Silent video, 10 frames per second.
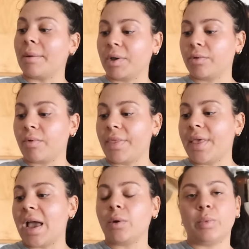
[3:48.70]
I'm gonna run
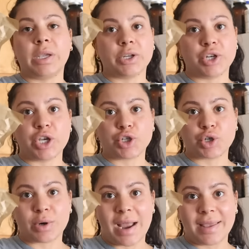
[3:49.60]
that and we can
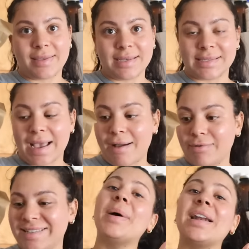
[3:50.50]
try these
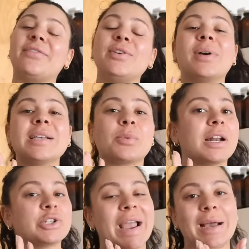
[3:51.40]
out. But if you guys
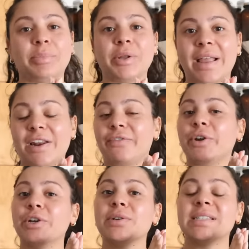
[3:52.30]
wanna try out Blueland
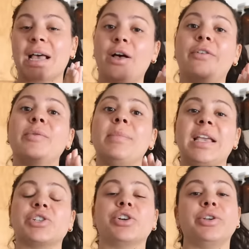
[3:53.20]
for yourself,
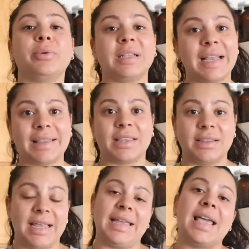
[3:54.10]
make sure you click the
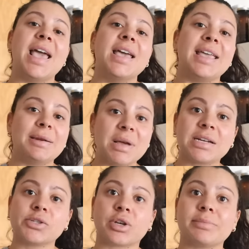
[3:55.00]
link in my
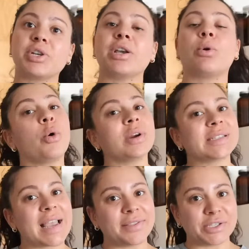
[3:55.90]
description or
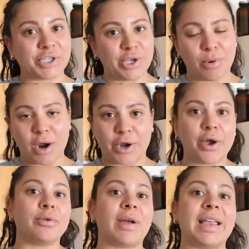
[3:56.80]
scan this QR
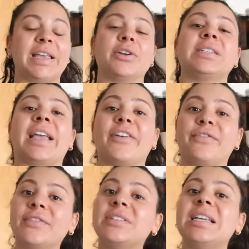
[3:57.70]
code right here to get
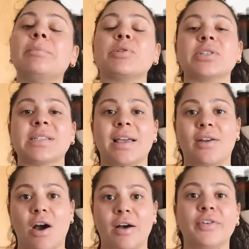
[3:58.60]

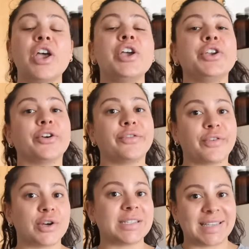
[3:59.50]
15% off your
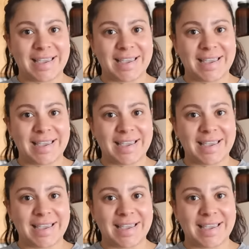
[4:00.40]
first